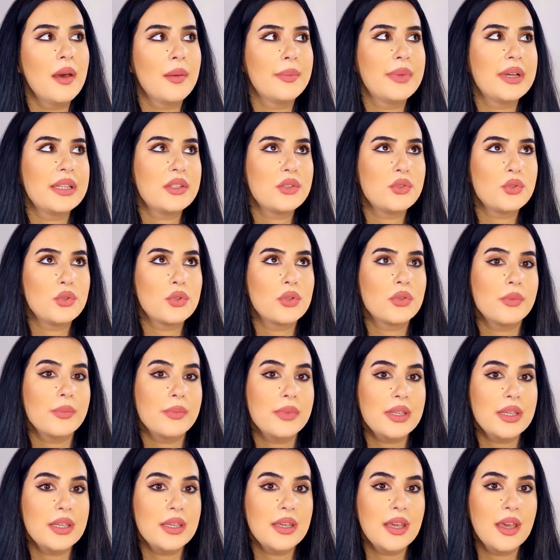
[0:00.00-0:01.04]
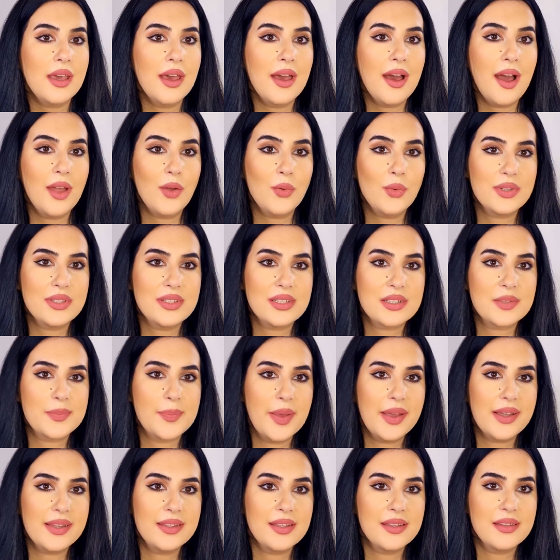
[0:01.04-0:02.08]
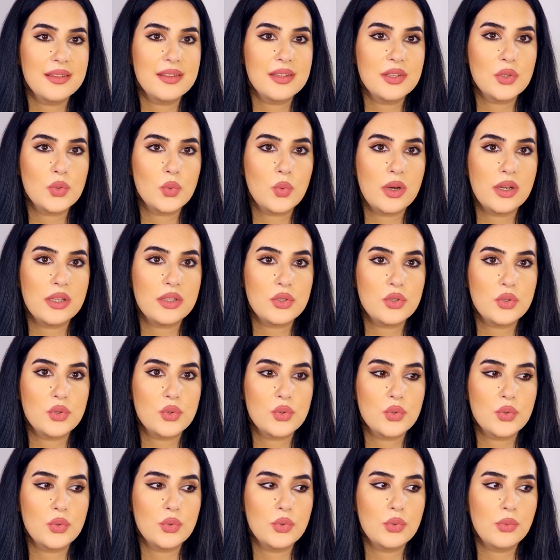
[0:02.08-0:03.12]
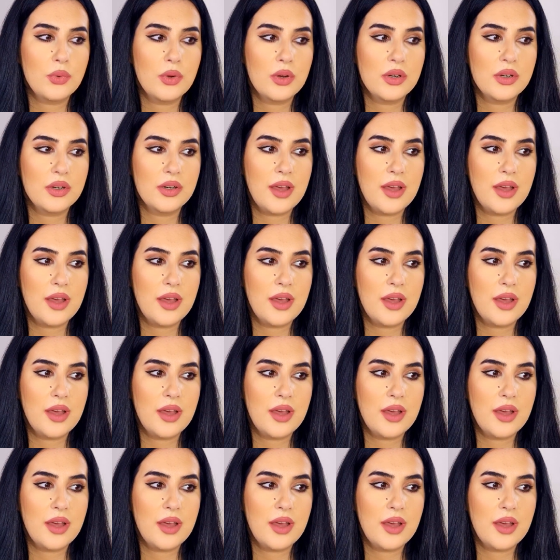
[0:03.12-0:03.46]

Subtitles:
but to me, I was expecting this one to